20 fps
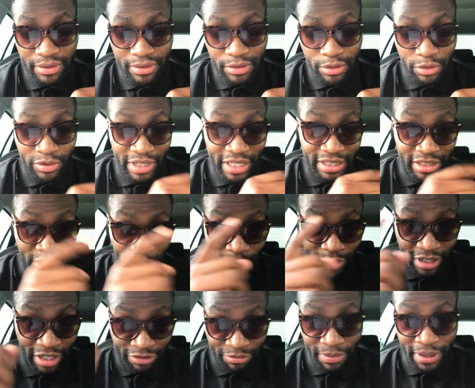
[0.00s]
who's actually on
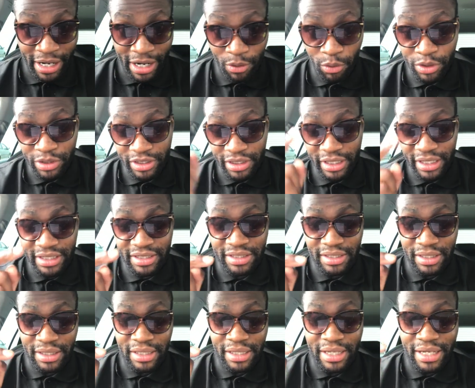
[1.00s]
the FBI wanted list,
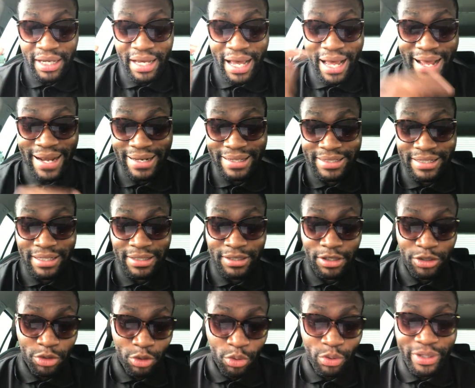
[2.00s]
Alexander
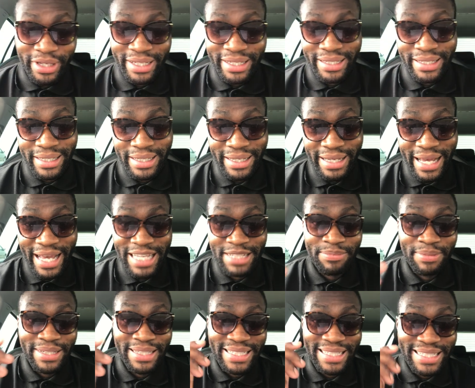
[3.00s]
Dugin has
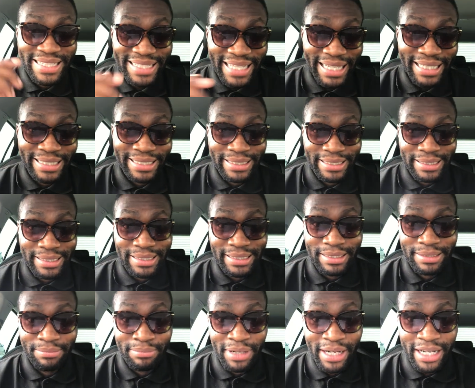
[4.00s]
been sanctioned
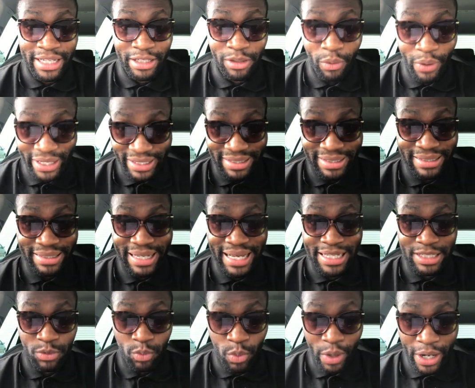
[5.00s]
by the West
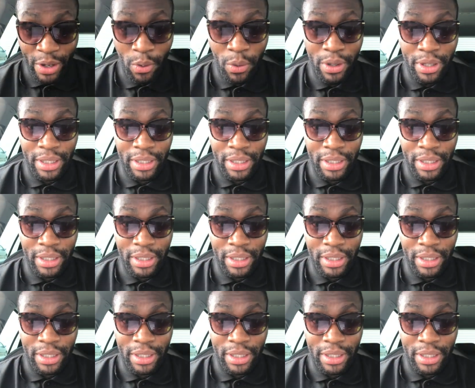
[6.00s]
as well.